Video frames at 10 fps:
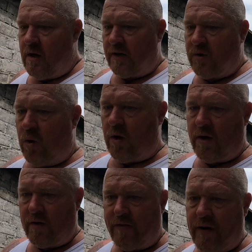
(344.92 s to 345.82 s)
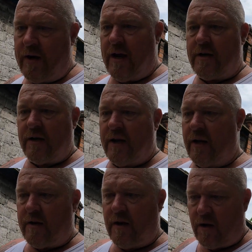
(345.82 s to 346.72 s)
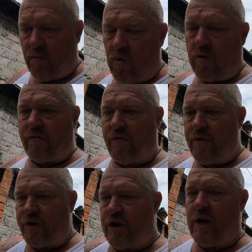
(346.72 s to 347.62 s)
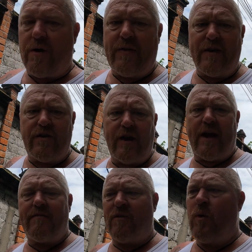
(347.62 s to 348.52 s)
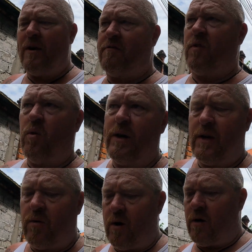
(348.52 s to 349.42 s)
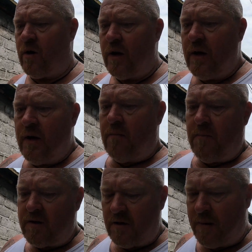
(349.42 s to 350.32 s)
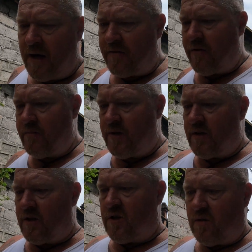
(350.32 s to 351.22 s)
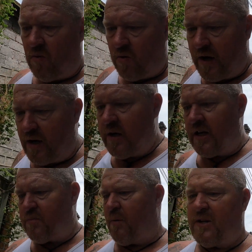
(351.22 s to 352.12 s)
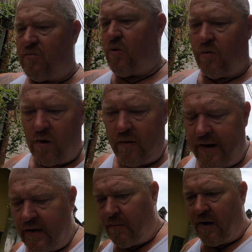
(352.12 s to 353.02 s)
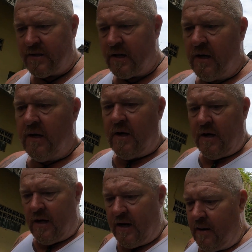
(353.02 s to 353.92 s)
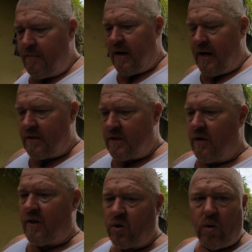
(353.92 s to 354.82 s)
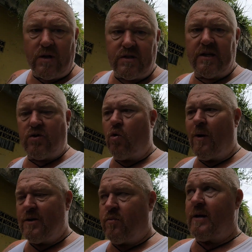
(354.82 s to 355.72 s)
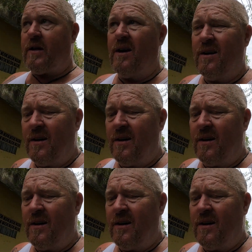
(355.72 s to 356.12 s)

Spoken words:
a toilet at the very end and then you got to walk through the shower. They have a wet floor here quite a lot. Most of the bathrooms, you just sort of walk in and they splash water all around the place, and so the toilet seat's always wet,